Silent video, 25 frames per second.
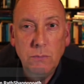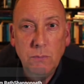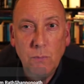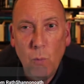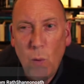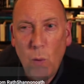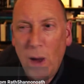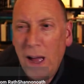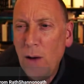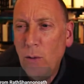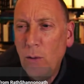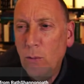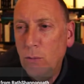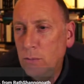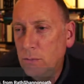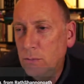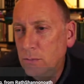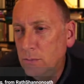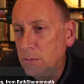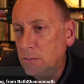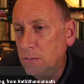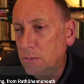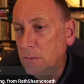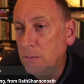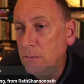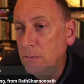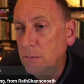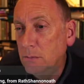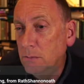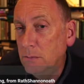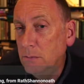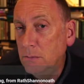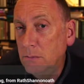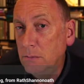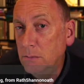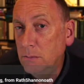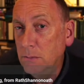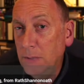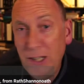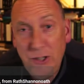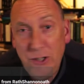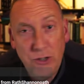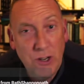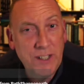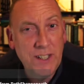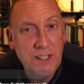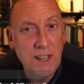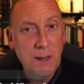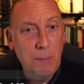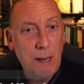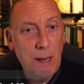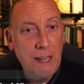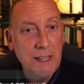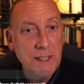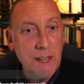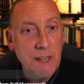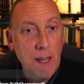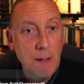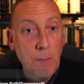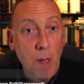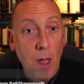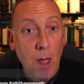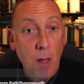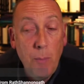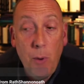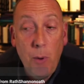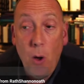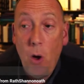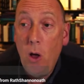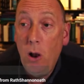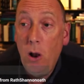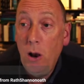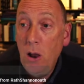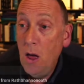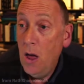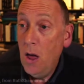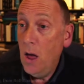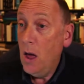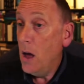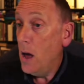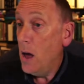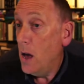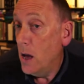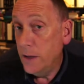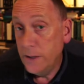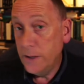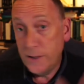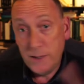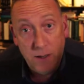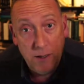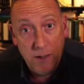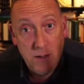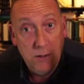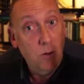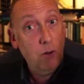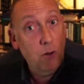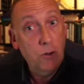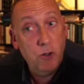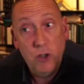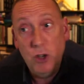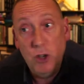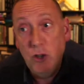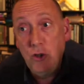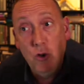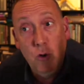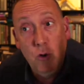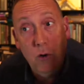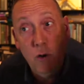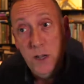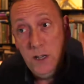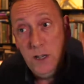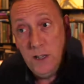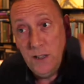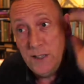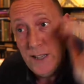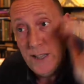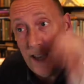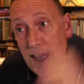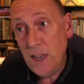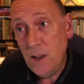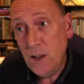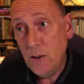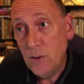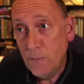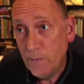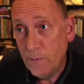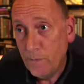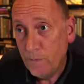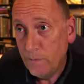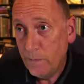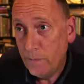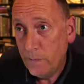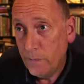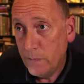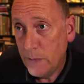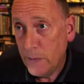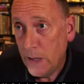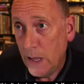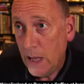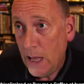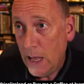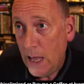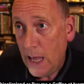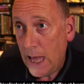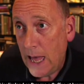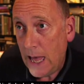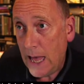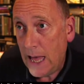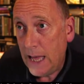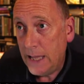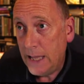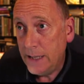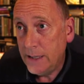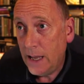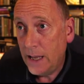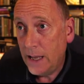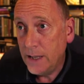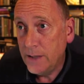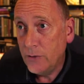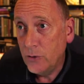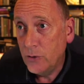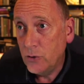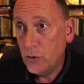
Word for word: Wow, interesting place name. Paul, such a joy to see you, and thanks for